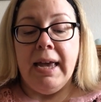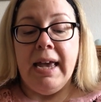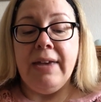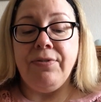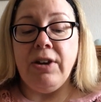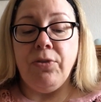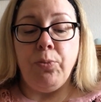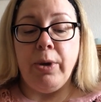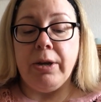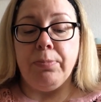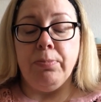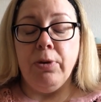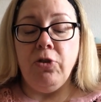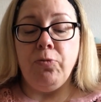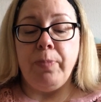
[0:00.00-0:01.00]
Even if we
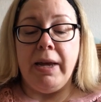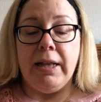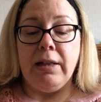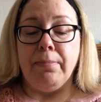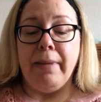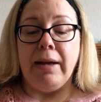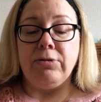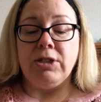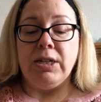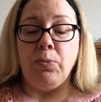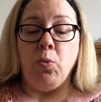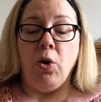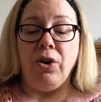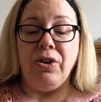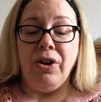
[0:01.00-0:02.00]
could move Beetle Mountain
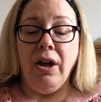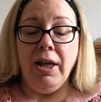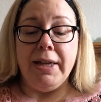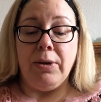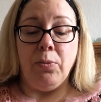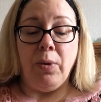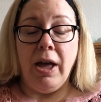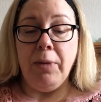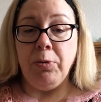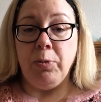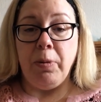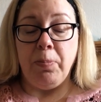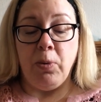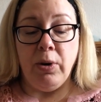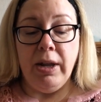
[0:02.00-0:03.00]
in one night, where would
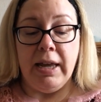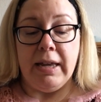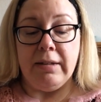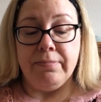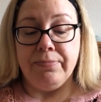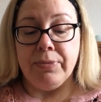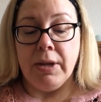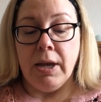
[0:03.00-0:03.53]
we put it?